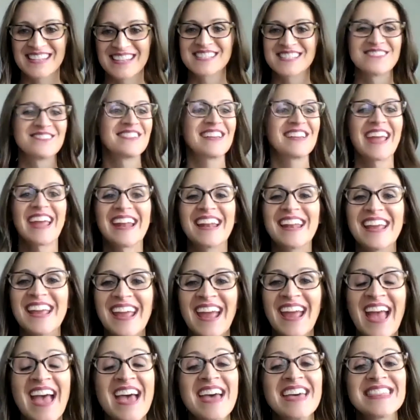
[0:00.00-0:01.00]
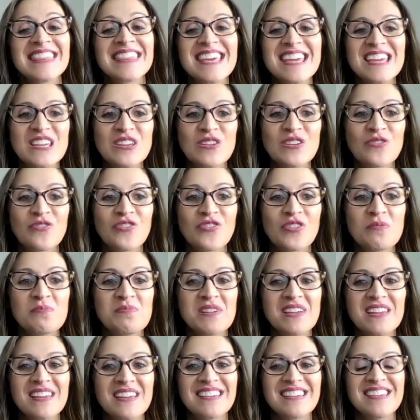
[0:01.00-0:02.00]
So Katie, thank you for
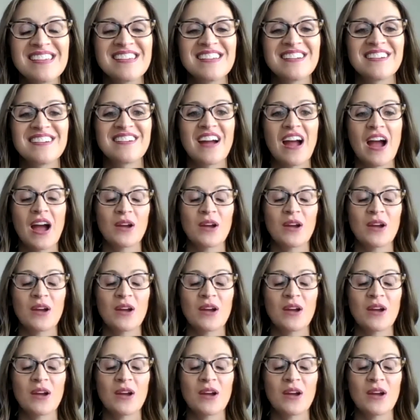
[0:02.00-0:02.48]
being here.